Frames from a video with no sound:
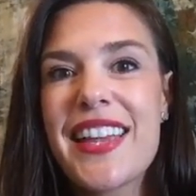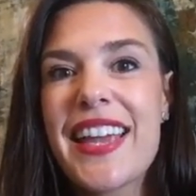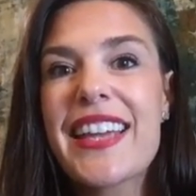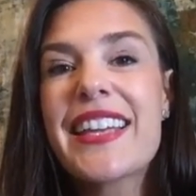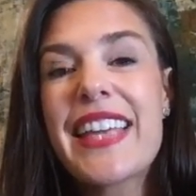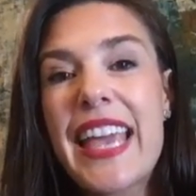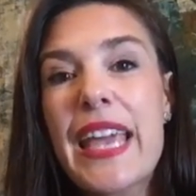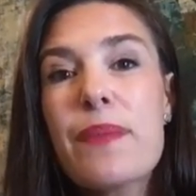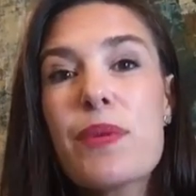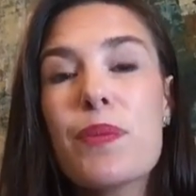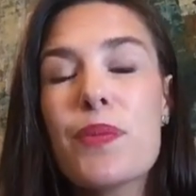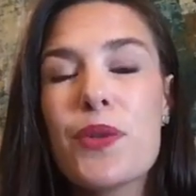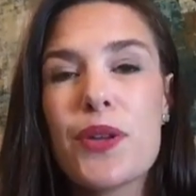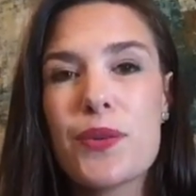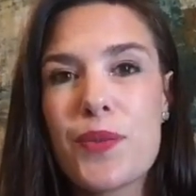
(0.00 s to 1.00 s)
and
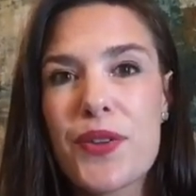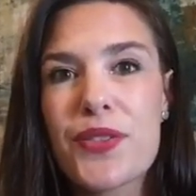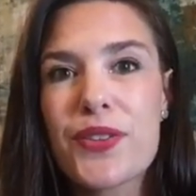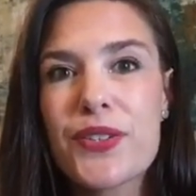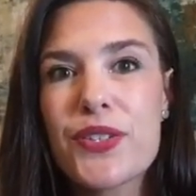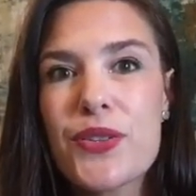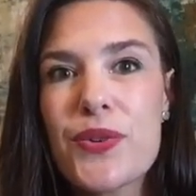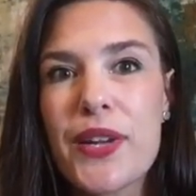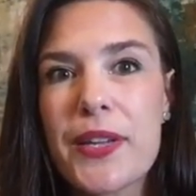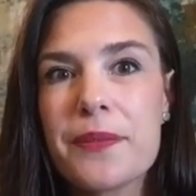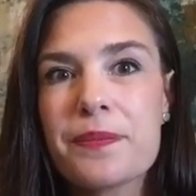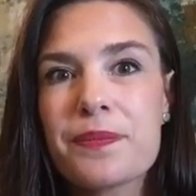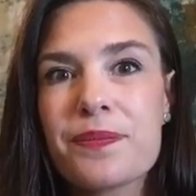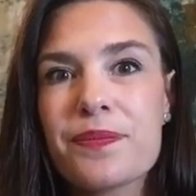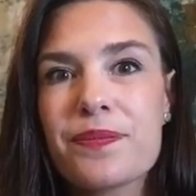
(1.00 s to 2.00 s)
capable in what they're doing.